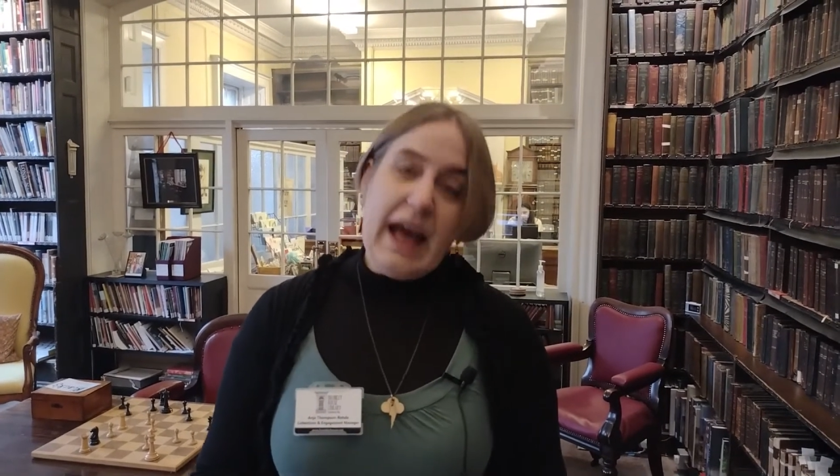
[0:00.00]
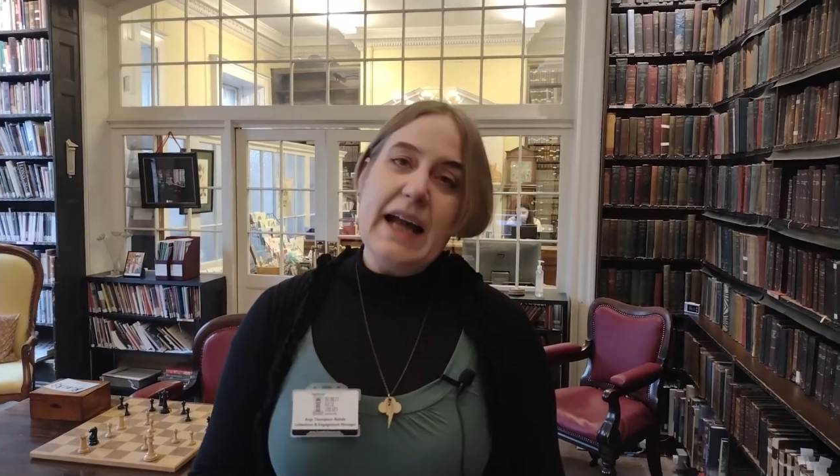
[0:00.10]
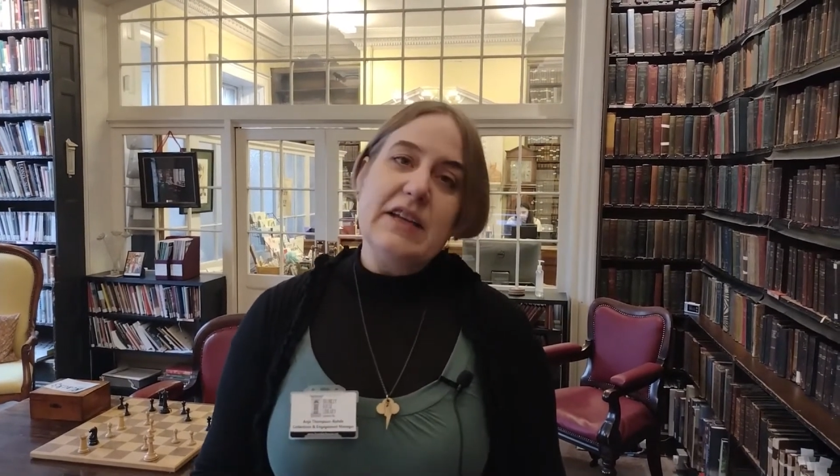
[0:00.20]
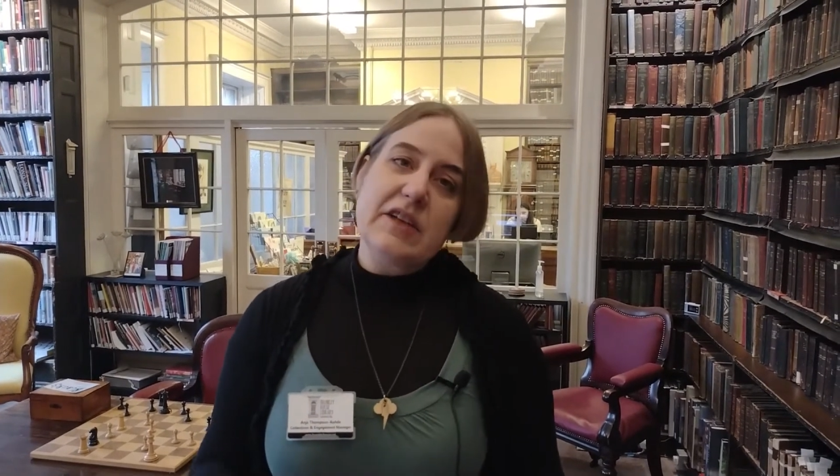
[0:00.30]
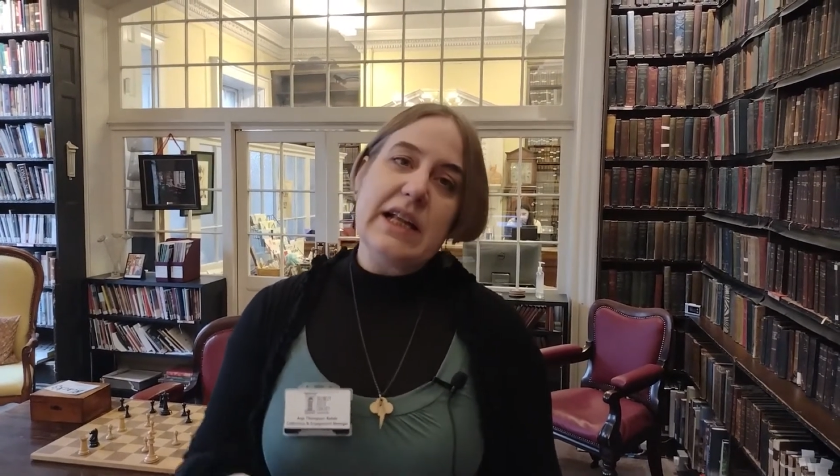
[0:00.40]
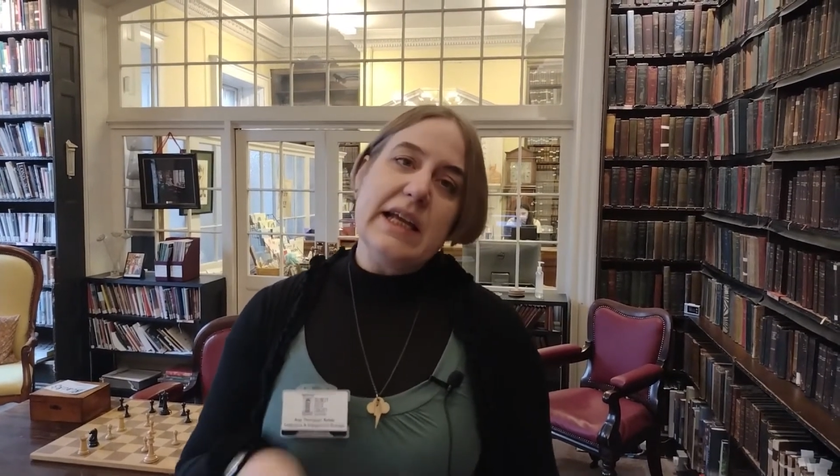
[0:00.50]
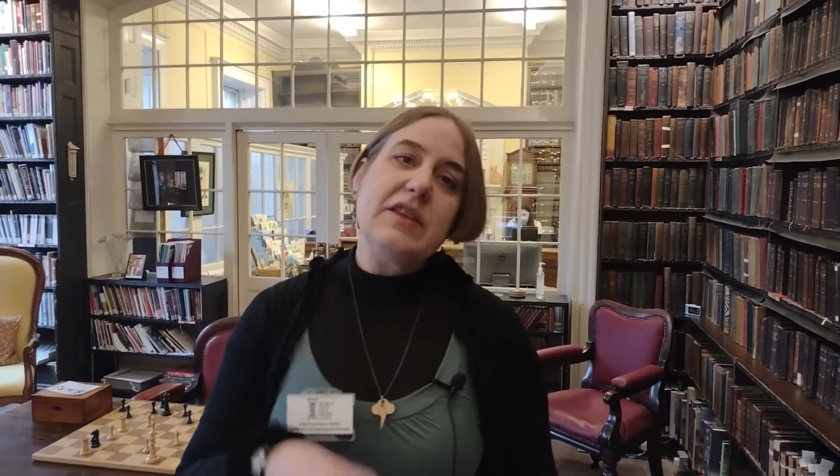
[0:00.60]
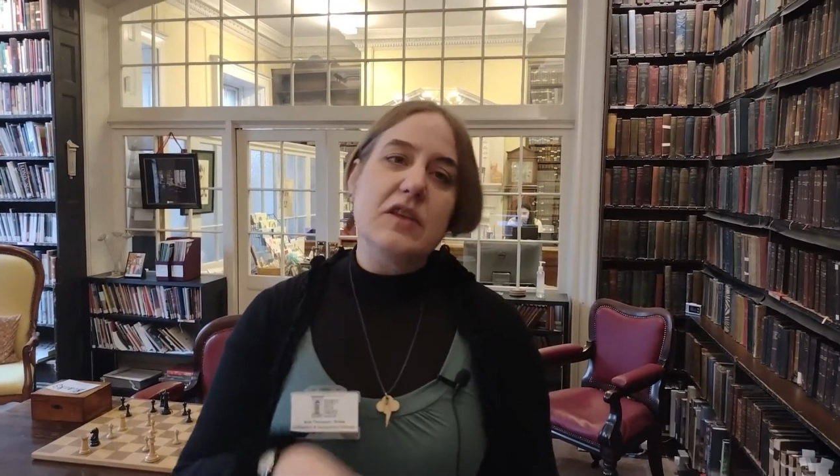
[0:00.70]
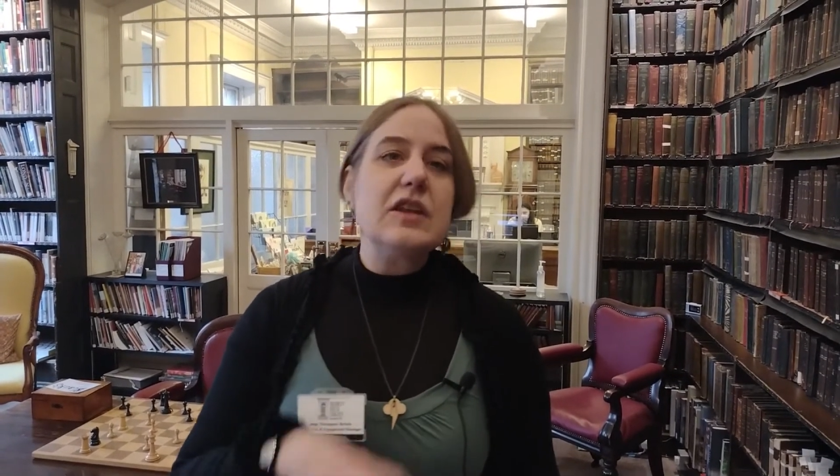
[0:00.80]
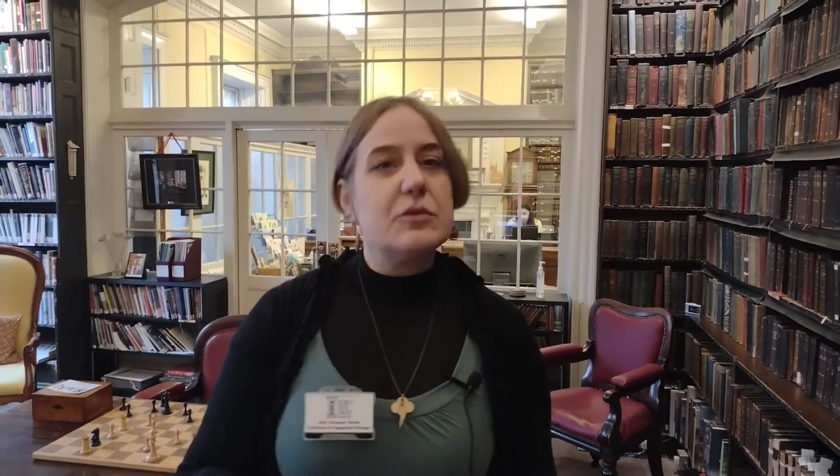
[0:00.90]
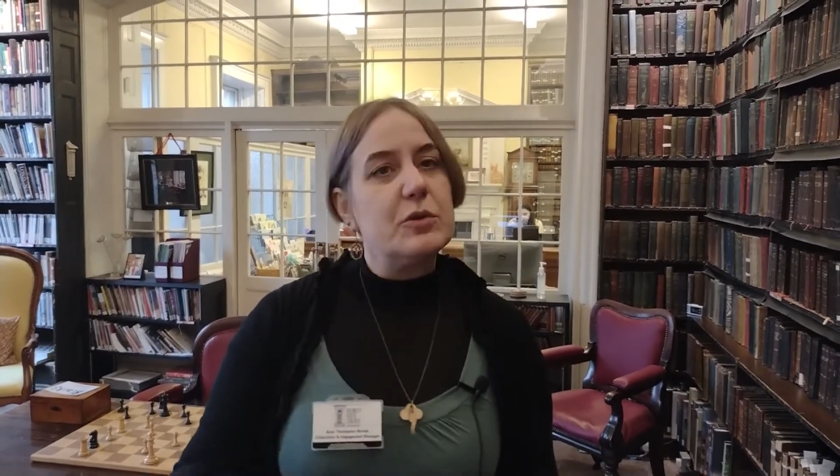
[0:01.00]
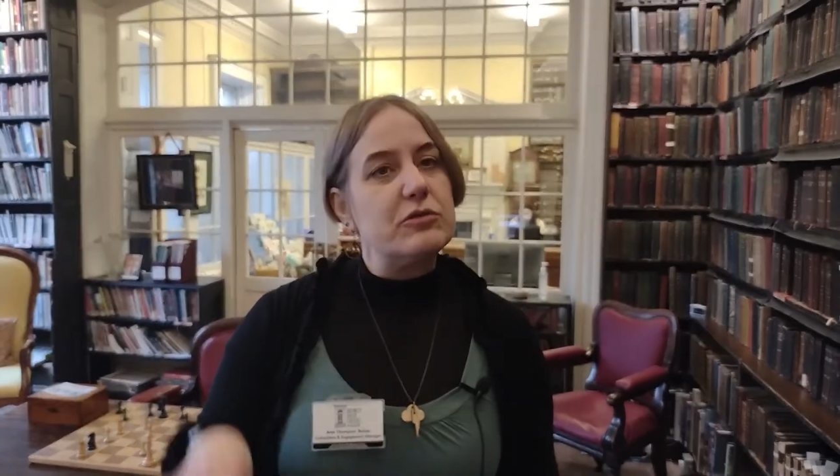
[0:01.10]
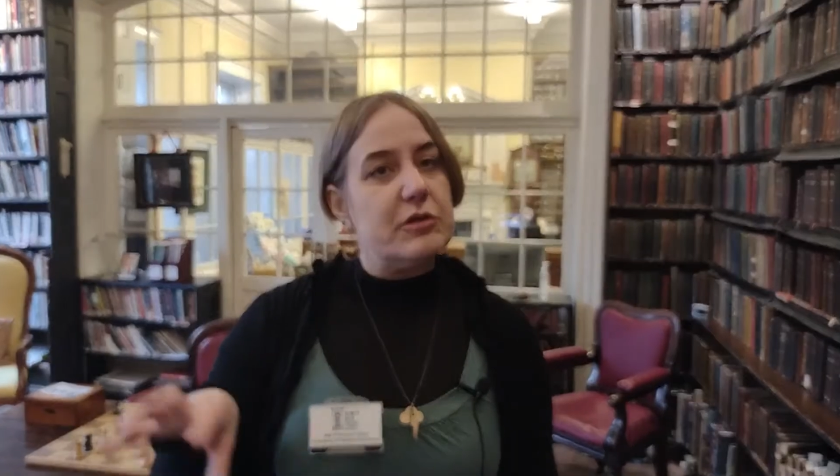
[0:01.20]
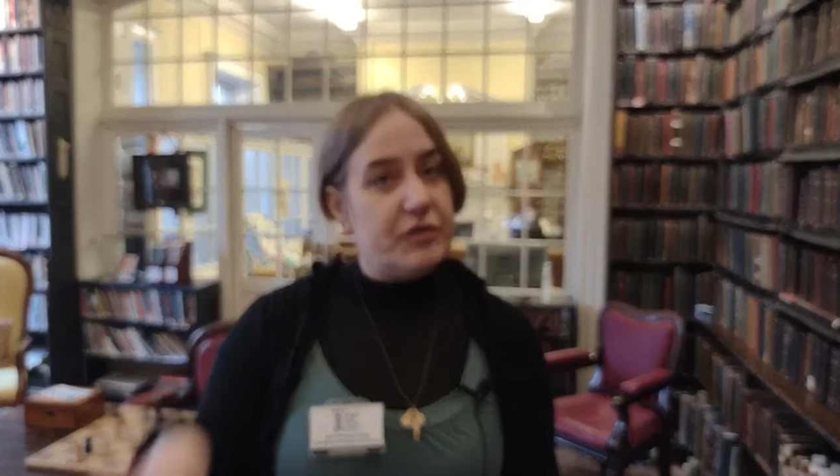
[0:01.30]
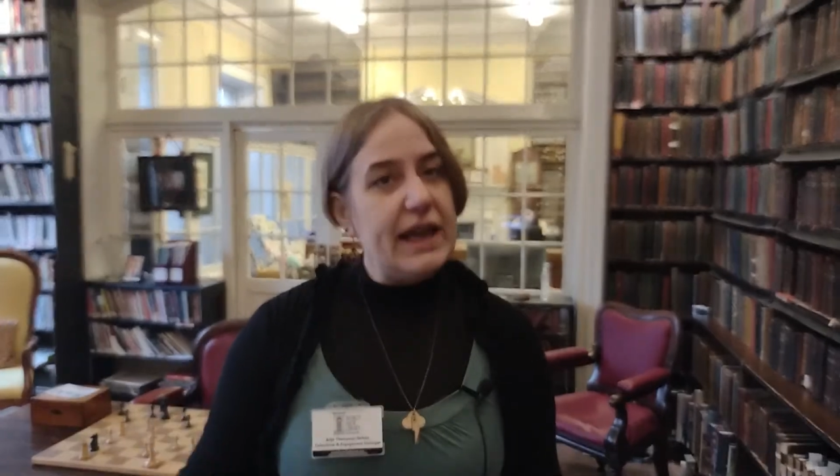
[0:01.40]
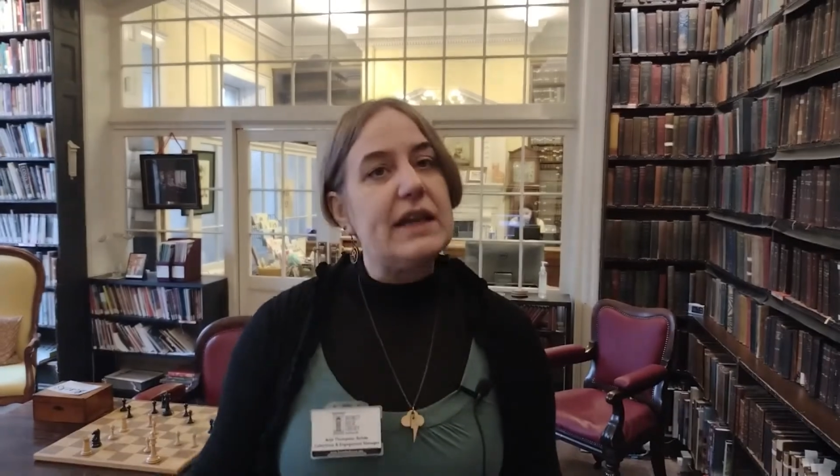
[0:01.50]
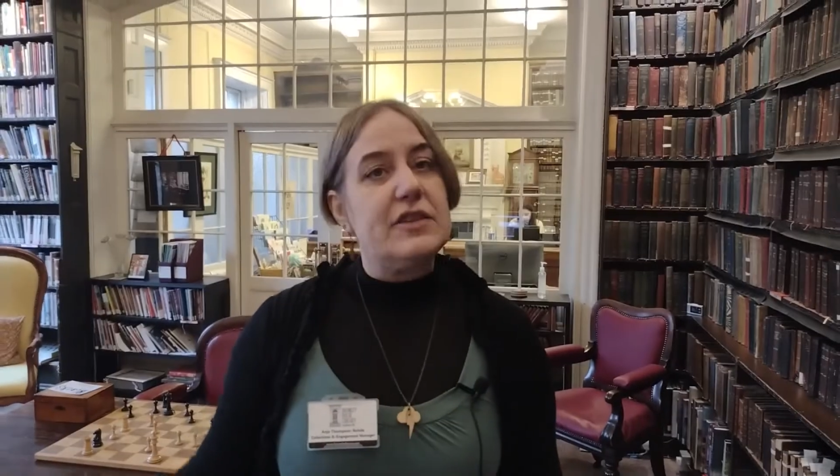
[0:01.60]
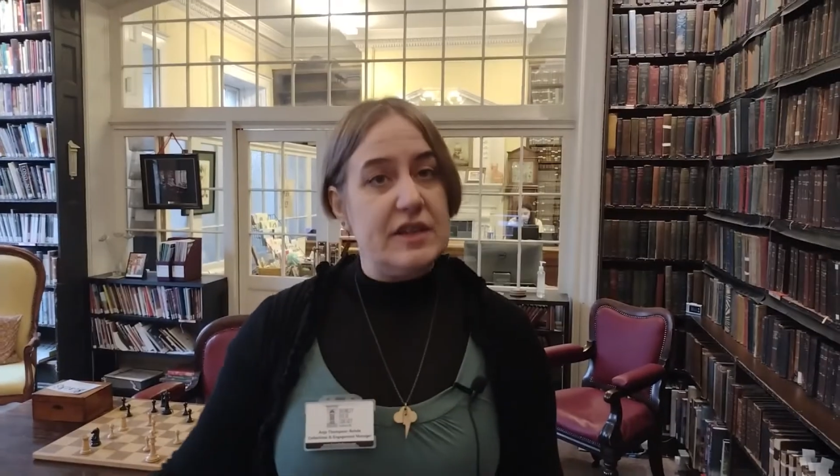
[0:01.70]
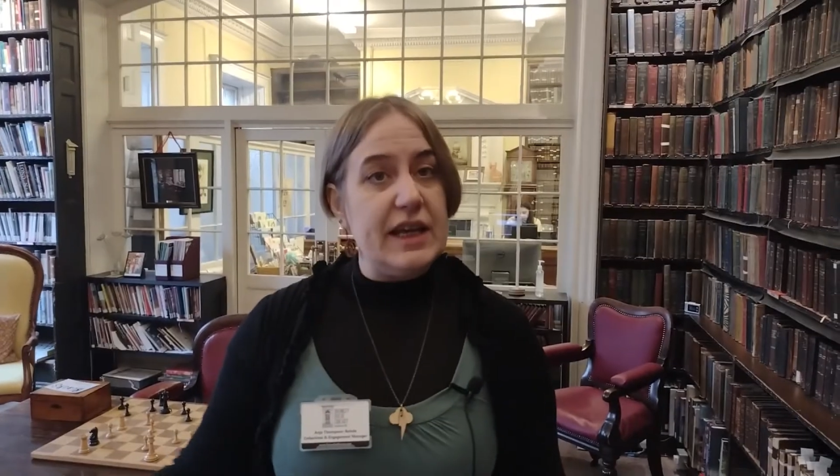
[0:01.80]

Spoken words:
And it's clear that this was reflected